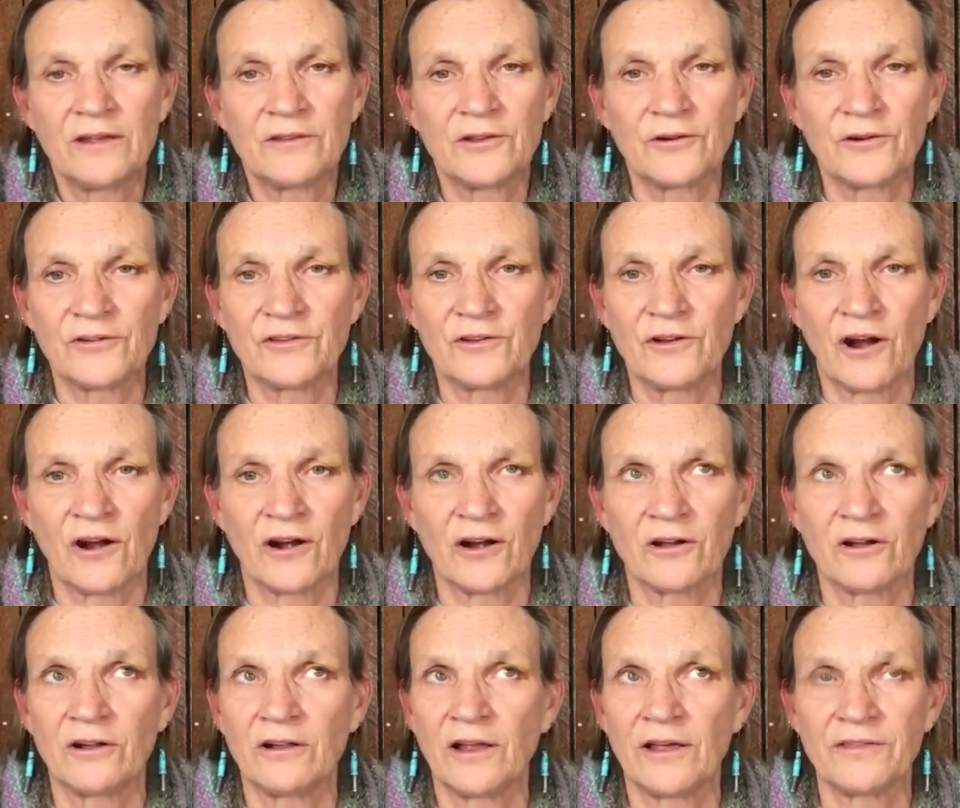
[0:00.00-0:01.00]
There was an
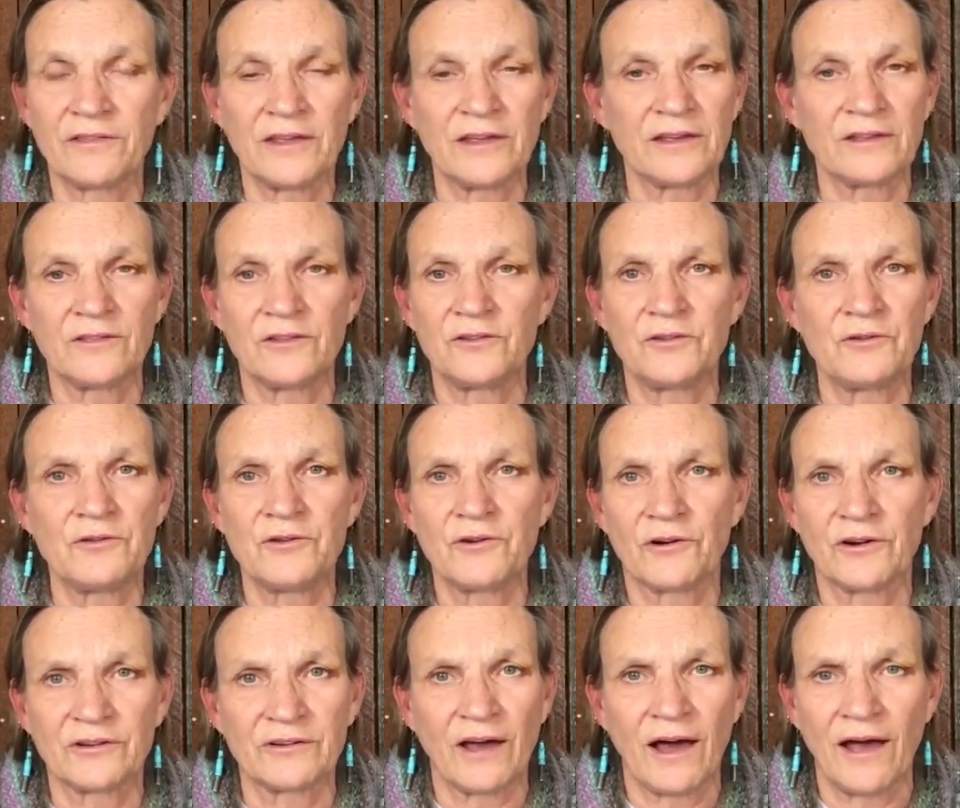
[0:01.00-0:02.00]
article, I think, in the New
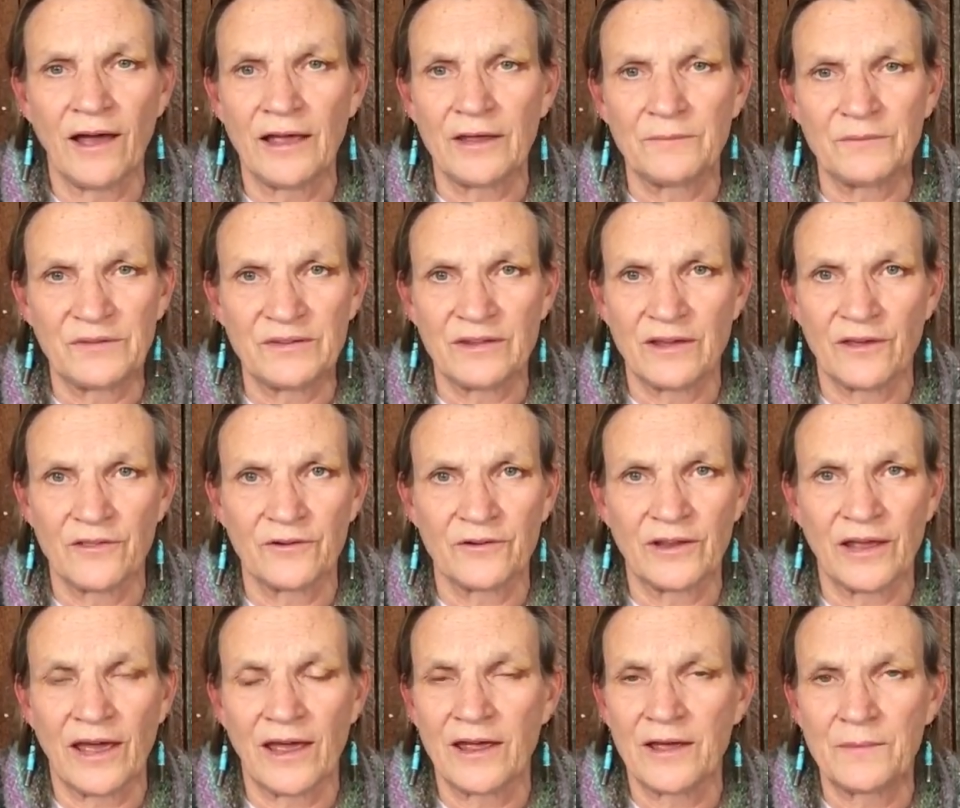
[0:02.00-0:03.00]
York Times the other
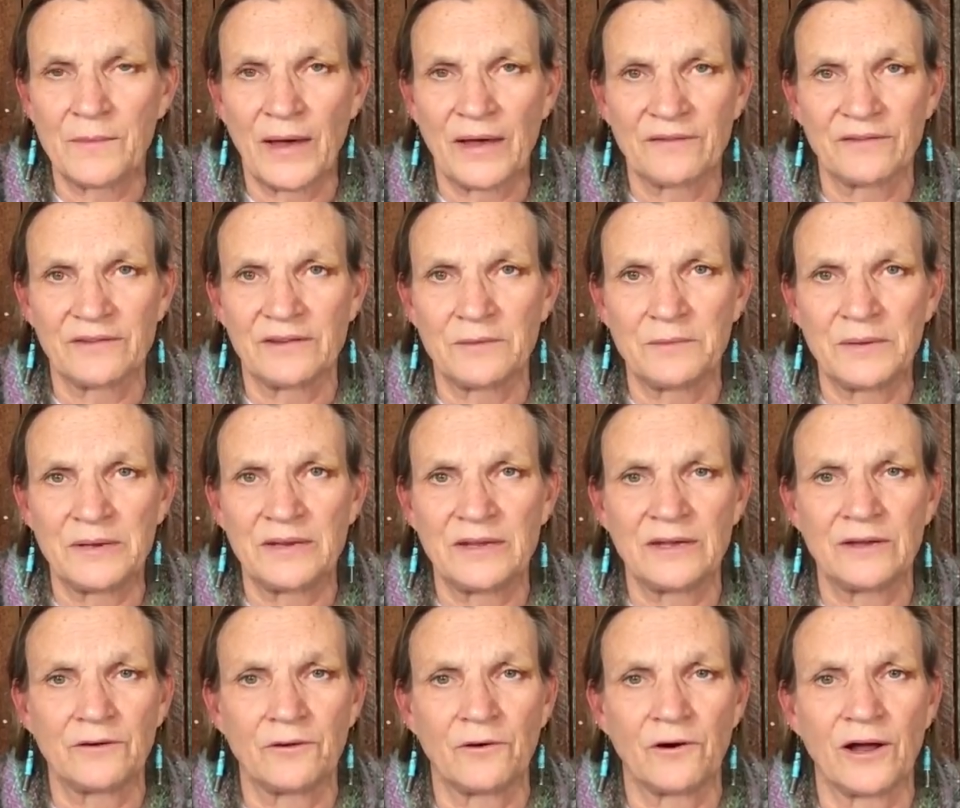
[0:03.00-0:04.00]
day about
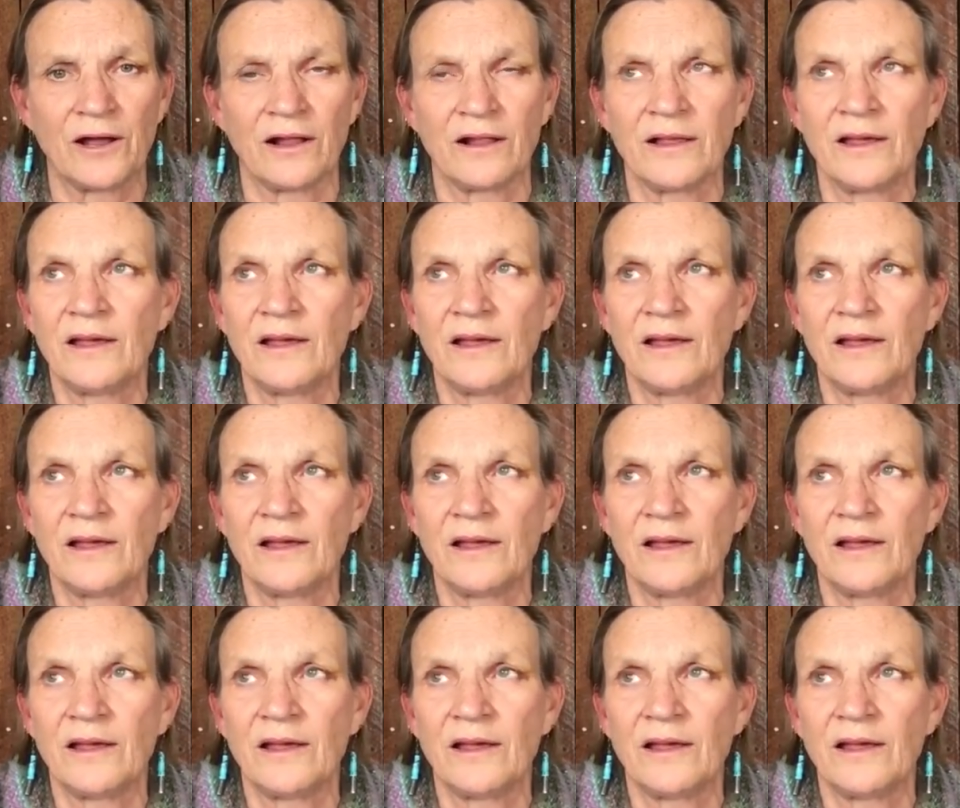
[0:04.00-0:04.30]
CBD oil.